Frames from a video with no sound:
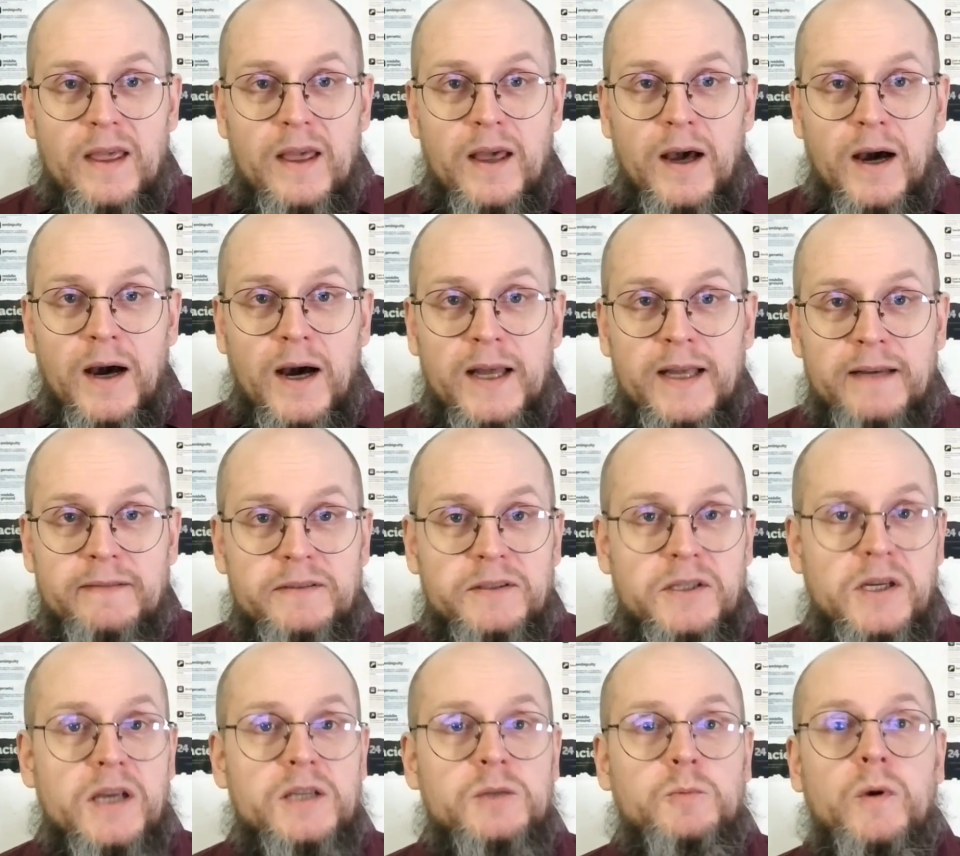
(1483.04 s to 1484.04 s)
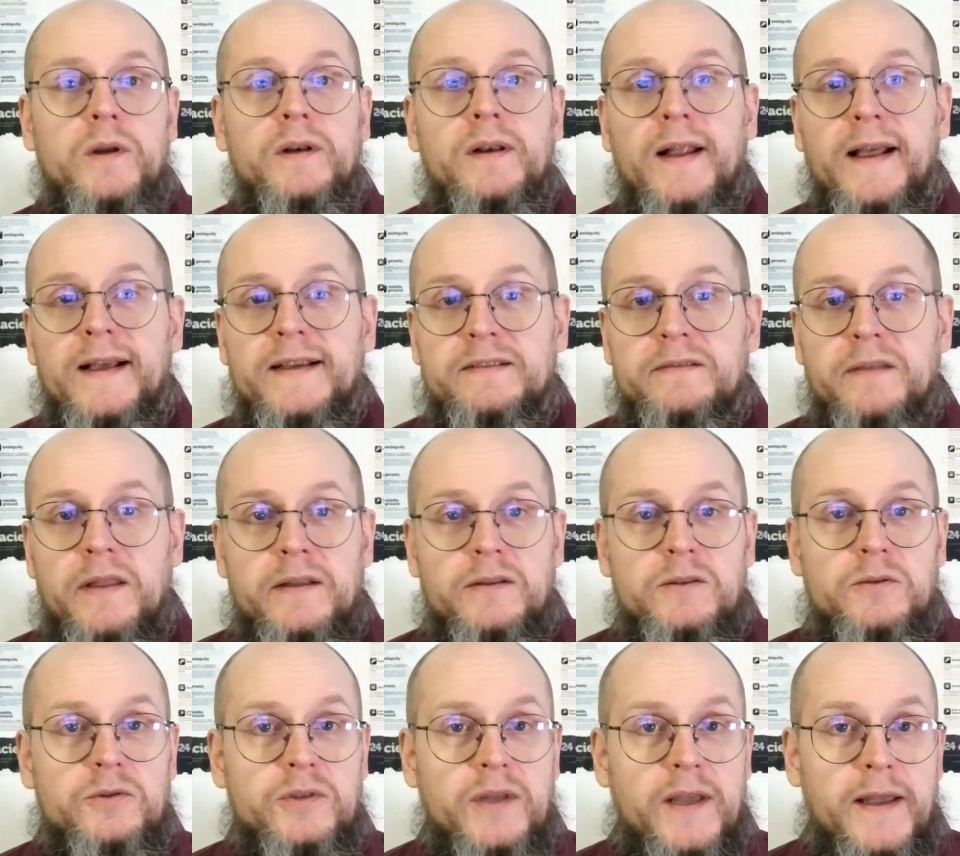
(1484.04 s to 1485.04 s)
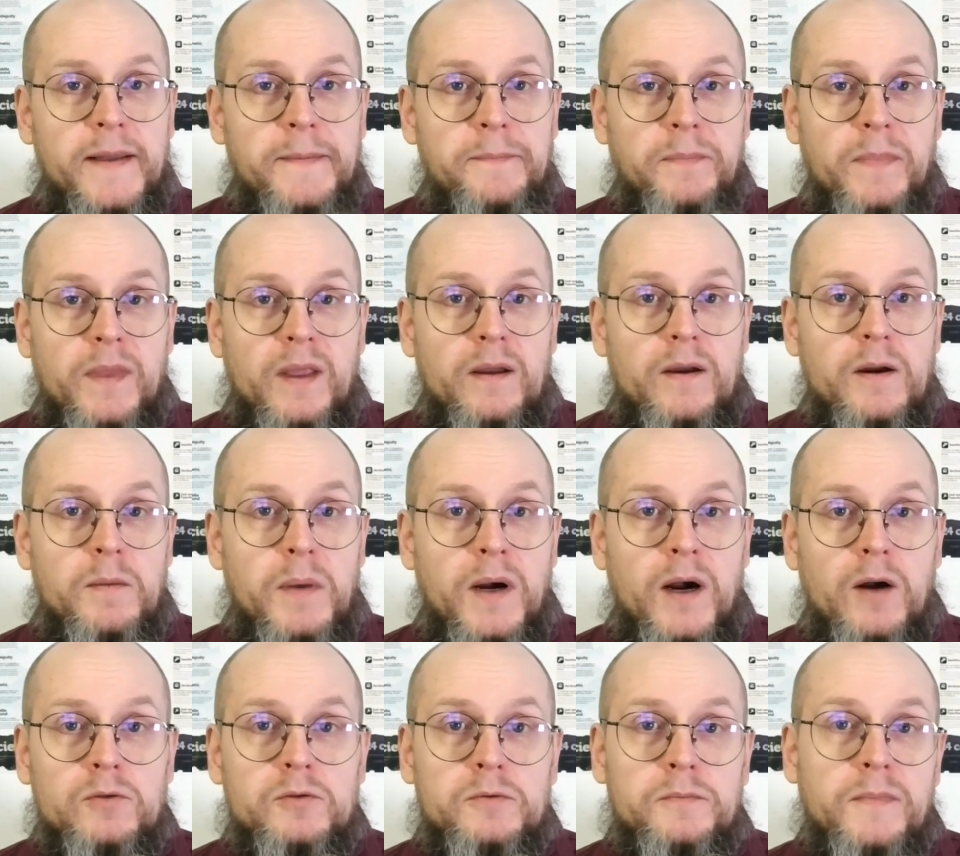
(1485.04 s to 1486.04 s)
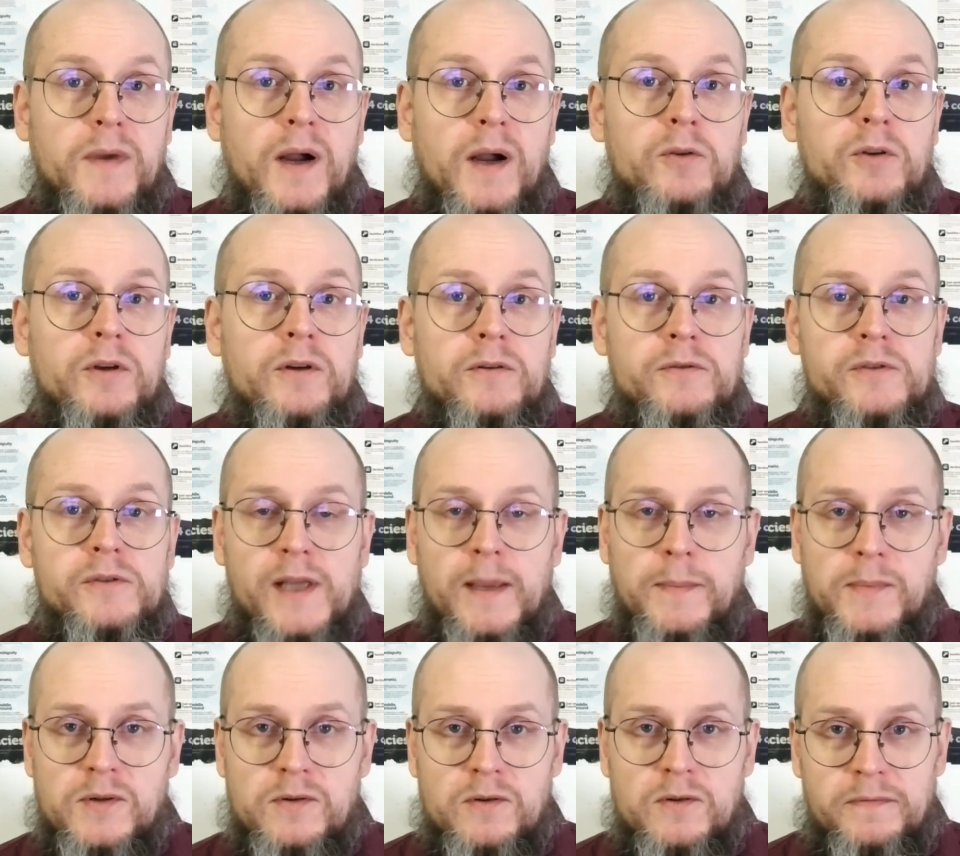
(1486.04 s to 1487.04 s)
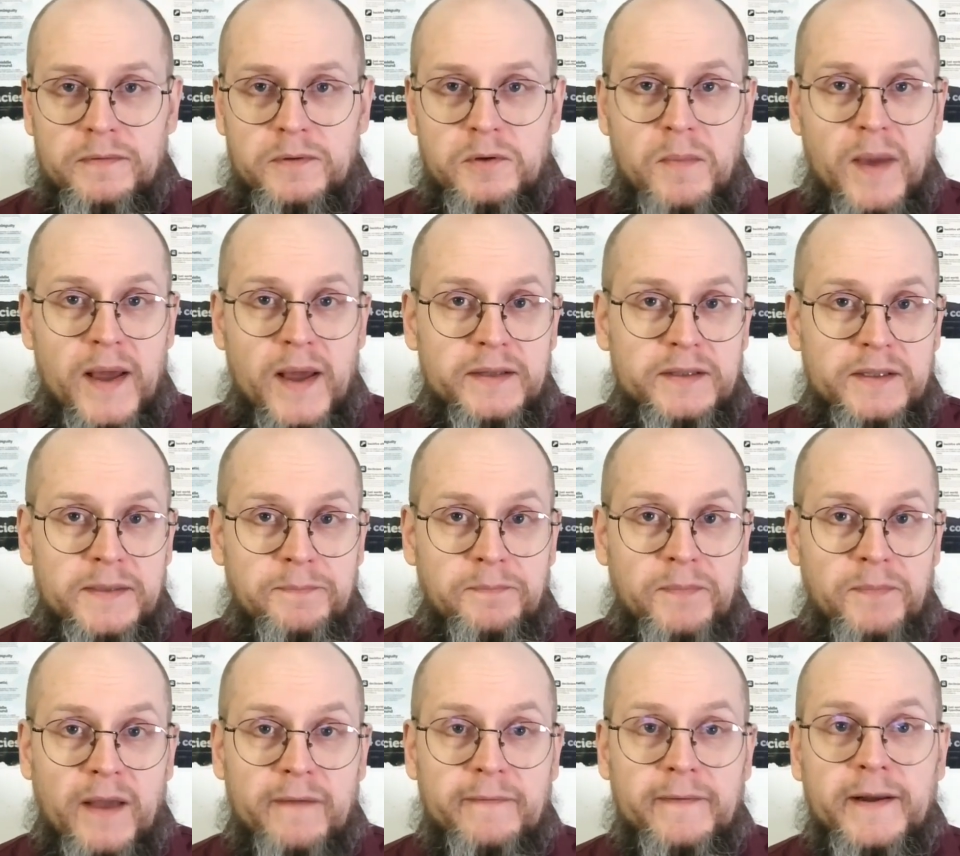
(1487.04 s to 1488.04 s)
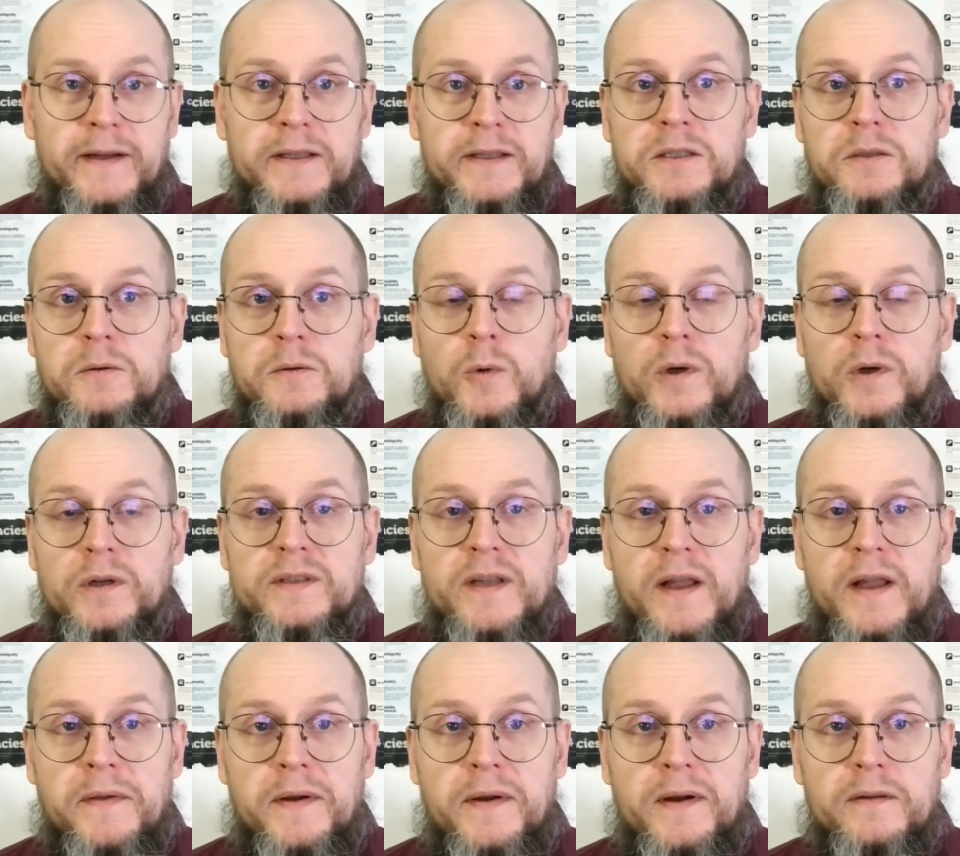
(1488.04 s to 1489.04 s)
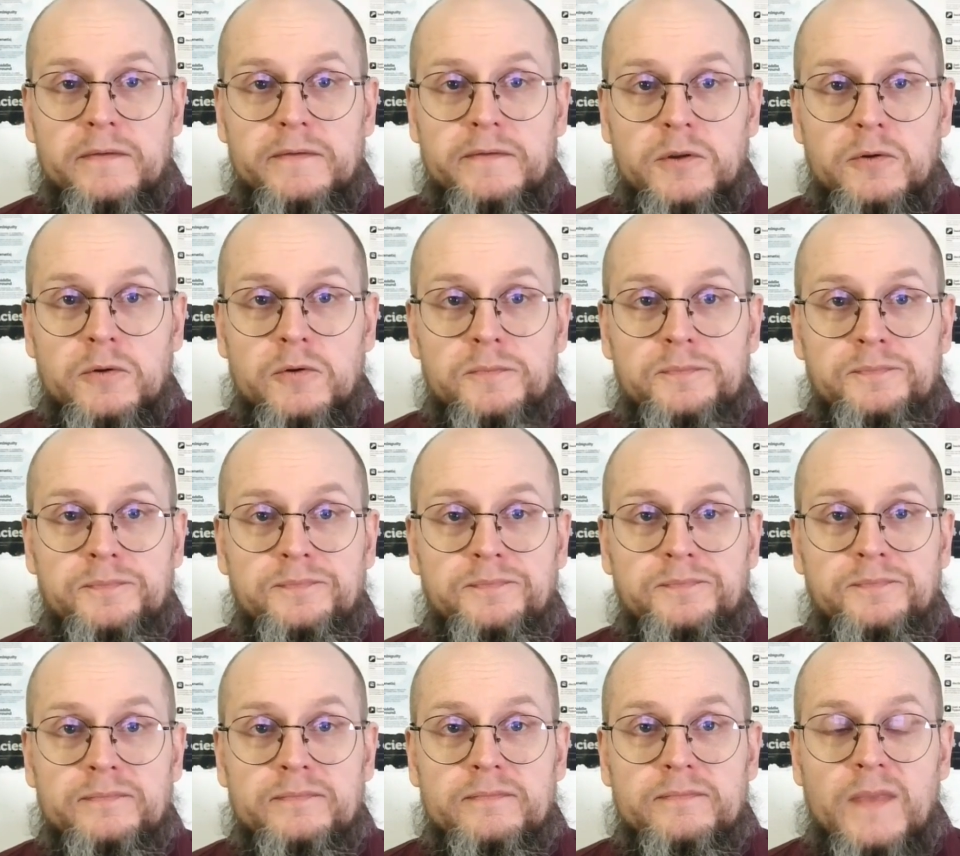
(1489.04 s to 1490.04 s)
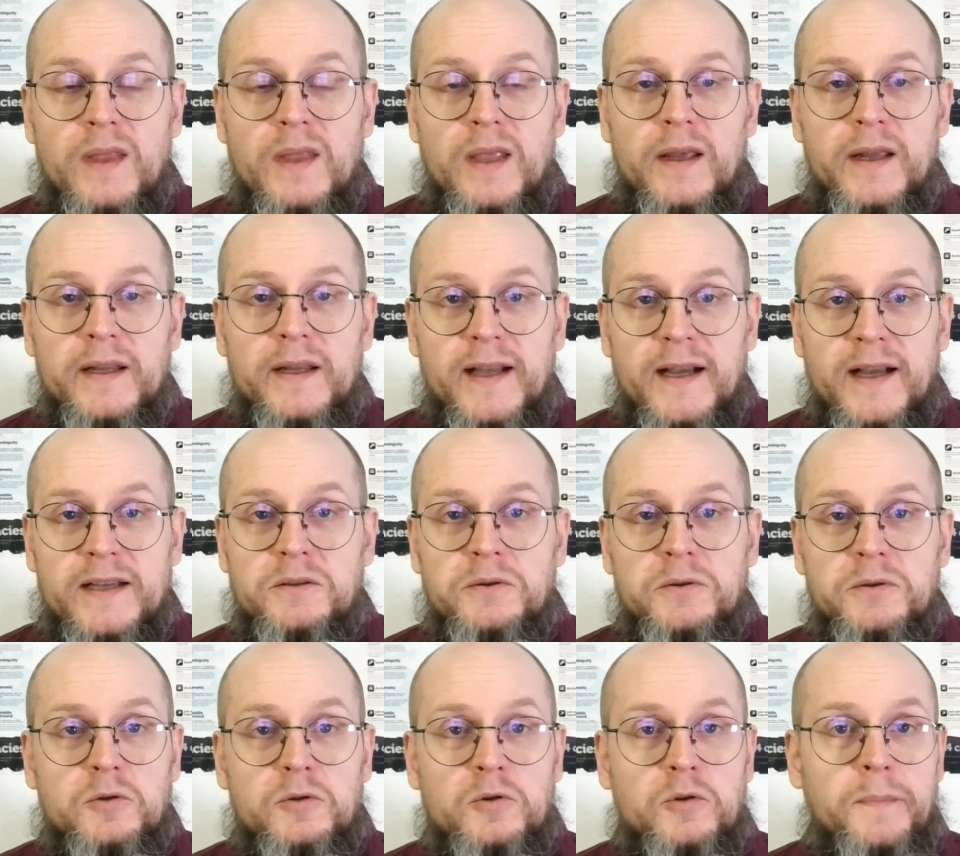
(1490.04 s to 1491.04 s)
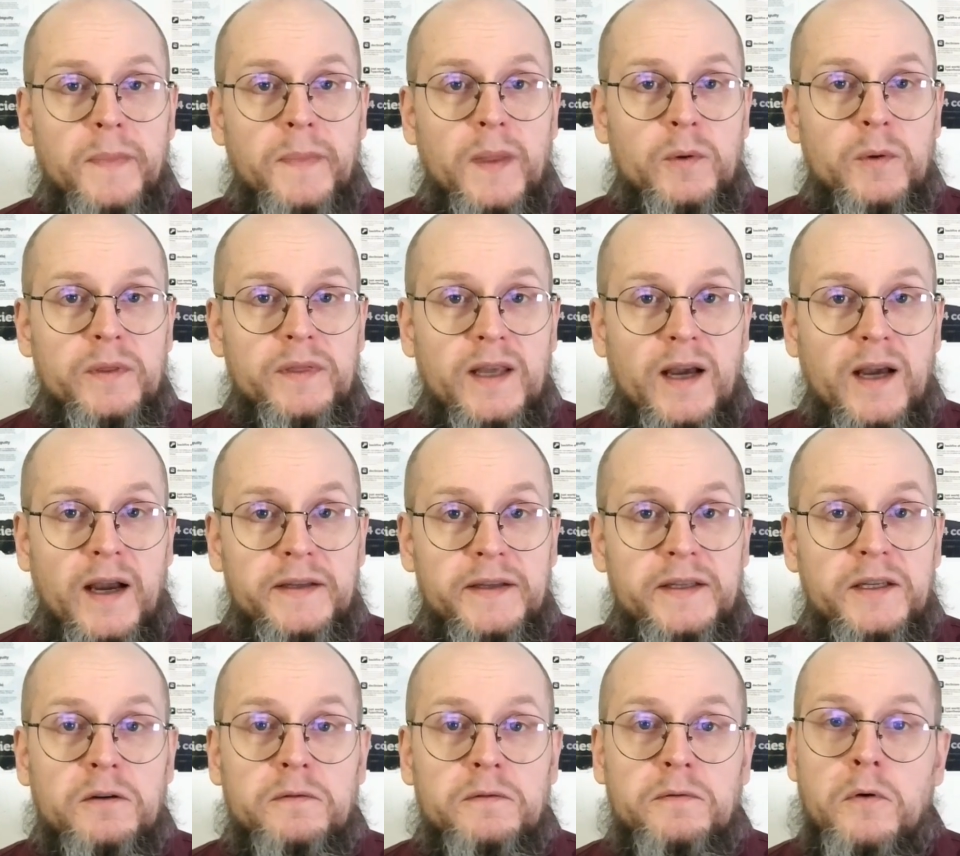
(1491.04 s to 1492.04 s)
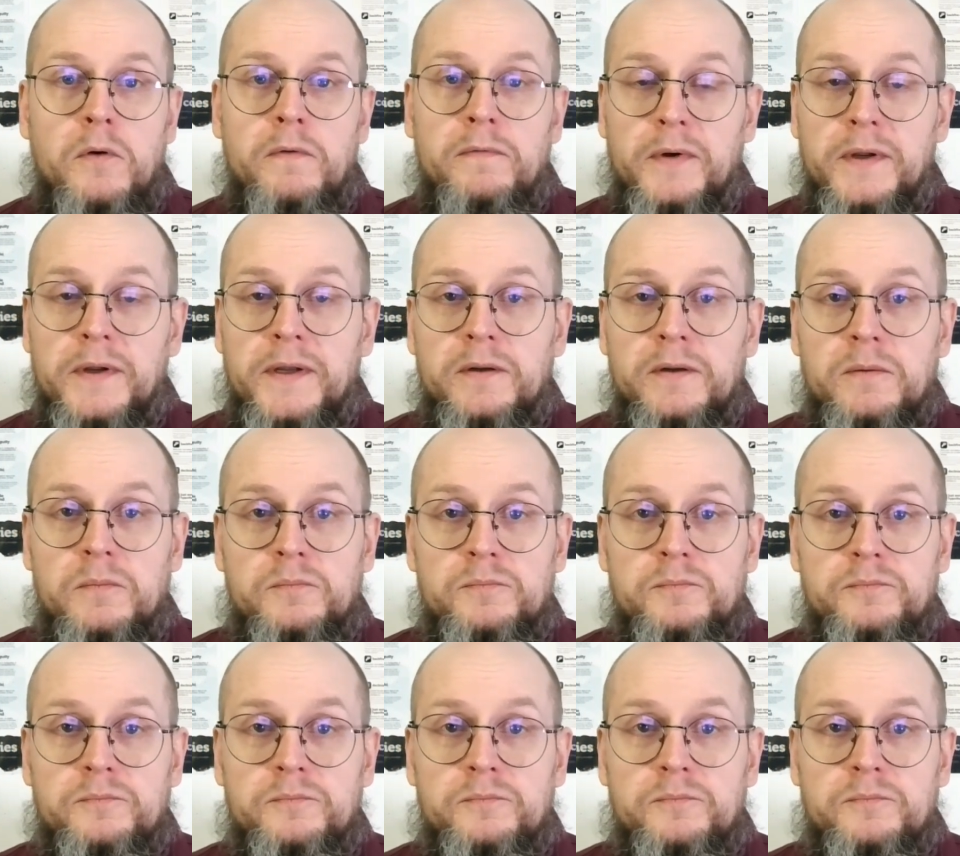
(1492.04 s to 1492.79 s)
I have just one last thing to say about how the conception of humanity affects one's ethical views. It has to do with the idea of freedom.